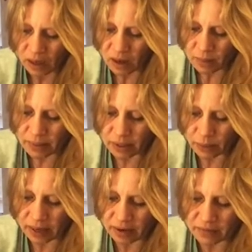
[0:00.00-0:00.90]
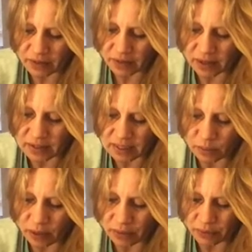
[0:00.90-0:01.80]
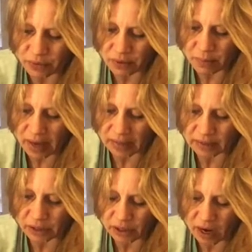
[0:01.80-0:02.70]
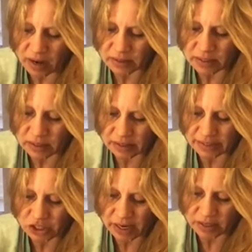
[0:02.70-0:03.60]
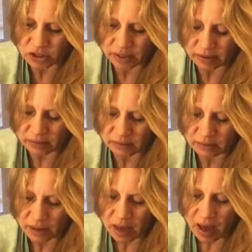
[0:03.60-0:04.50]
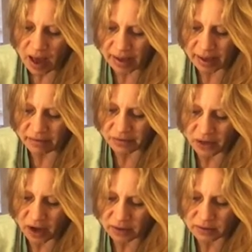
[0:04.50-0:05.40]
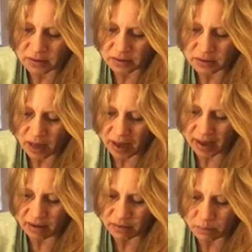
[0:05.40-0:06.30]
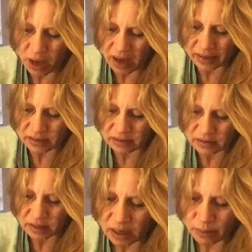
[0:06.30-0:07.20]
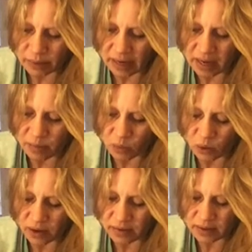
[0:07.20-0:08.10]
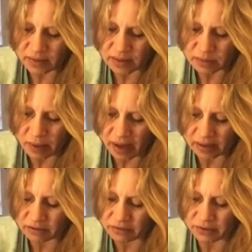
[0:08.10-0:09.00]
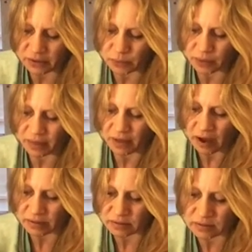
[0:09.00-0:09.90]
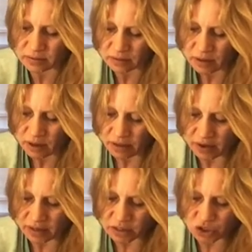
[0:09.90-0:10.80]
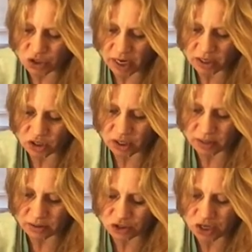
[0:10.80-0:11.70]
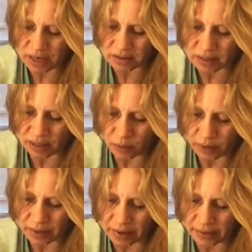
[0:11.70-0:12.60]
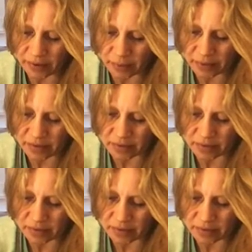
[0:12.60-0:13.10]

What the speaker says: Be aware of the thoughts that run through the mind and are constantly changing. I have thoughts, I have a mind, but I am more than this mind filled with thoughts. Thoughts changing, chasing one another within